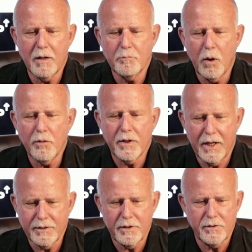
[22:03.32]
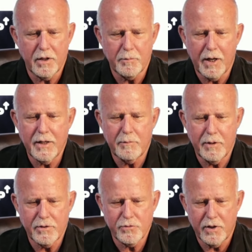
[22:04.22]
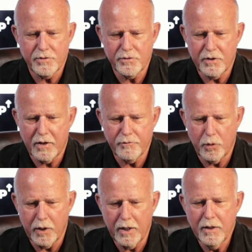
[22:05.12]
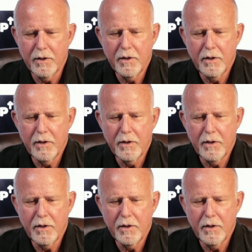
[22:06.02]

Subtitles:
both hinted to the Biden administration's envoy